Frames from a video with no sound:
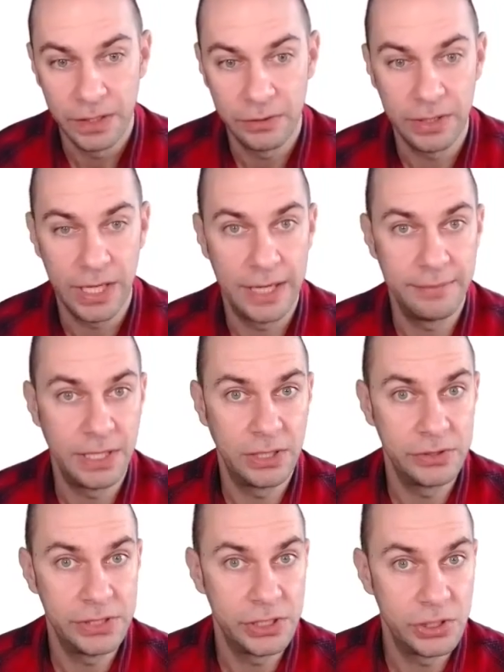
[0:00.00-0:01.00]
okay,
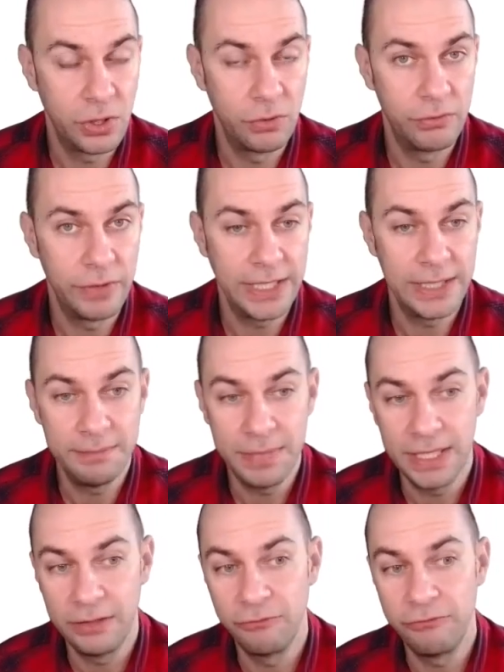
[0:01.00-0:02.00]
because it's already
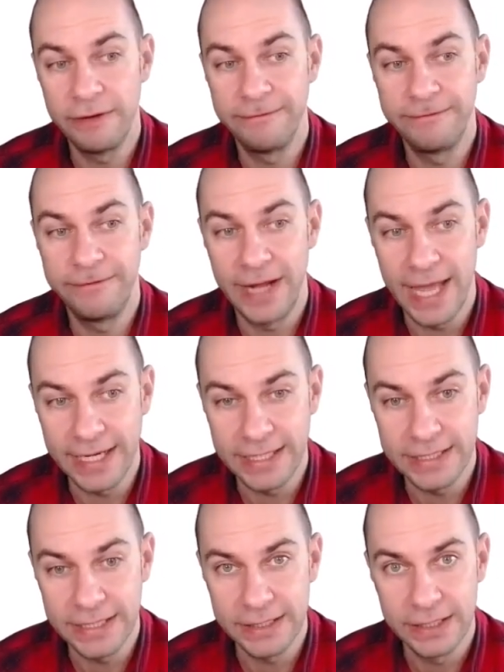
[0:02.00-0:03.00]
been
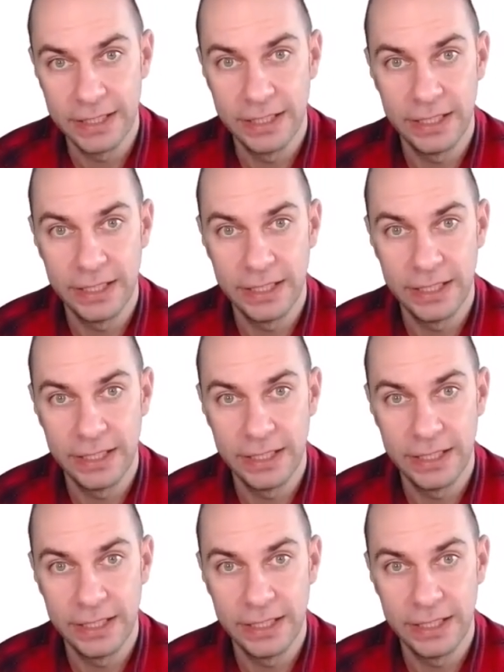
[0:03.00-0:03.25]
reflected